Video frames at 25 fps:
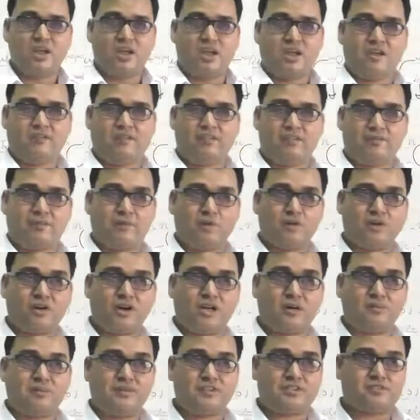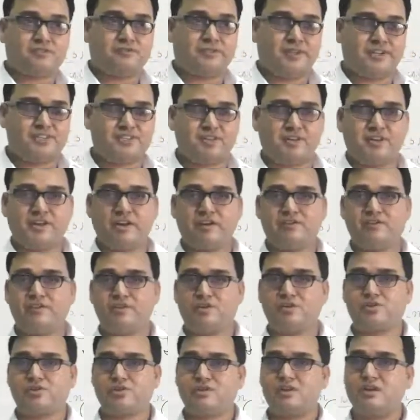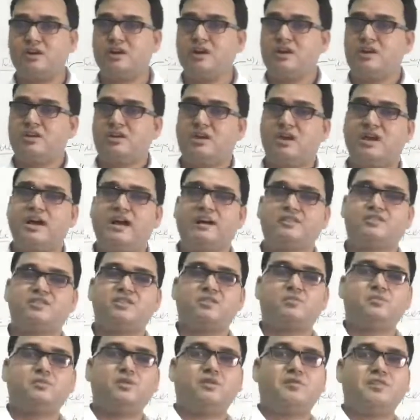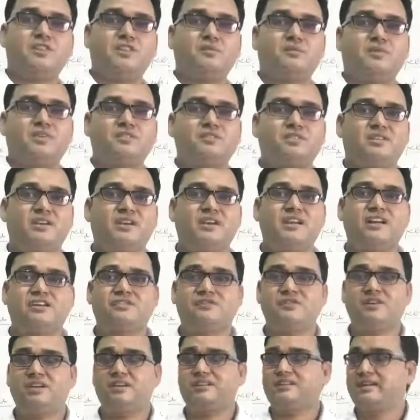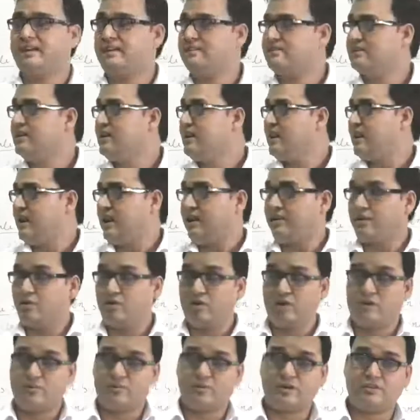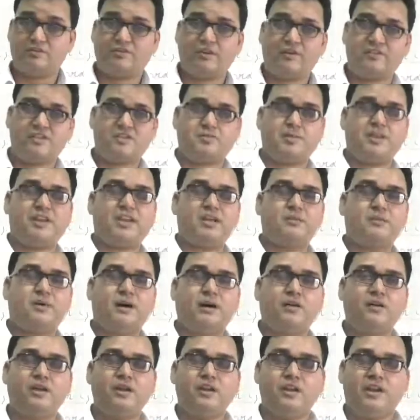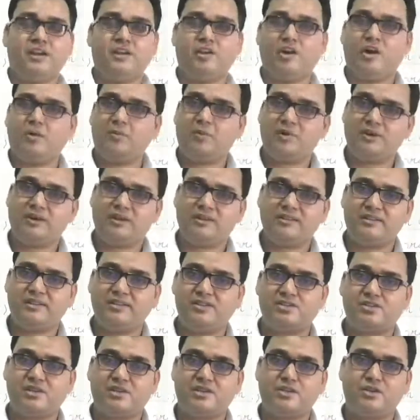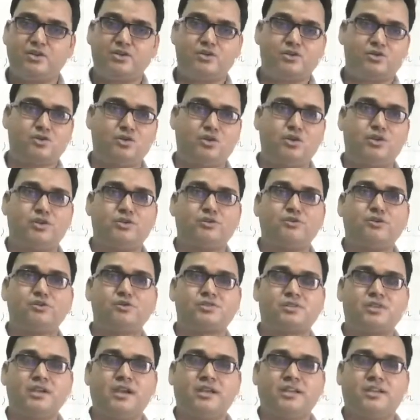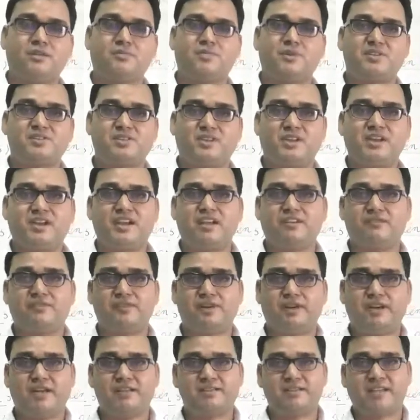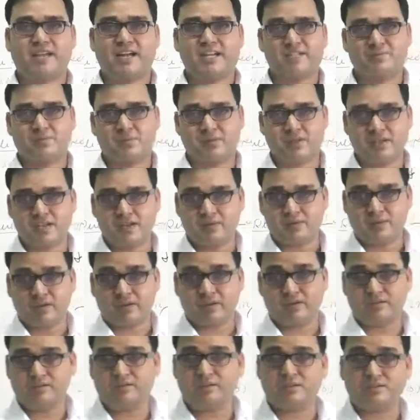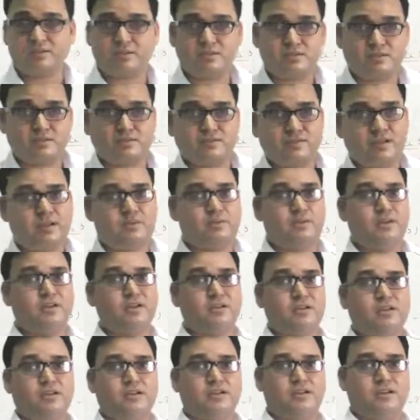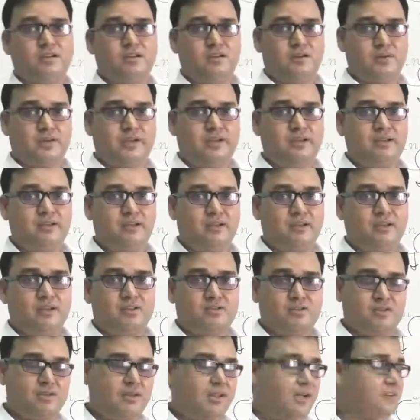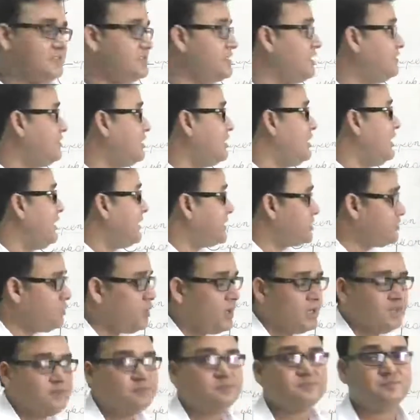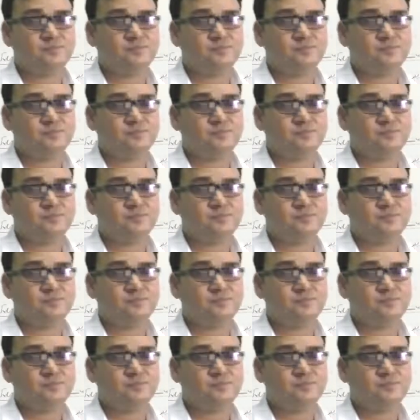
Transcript: if the program is fixed in near future, you have to move with the present indefinite tense. In rule number 5 speak about in open condition, you should use the present indefinite tense as per the given conditions and formula. Okay, so let's have the next one.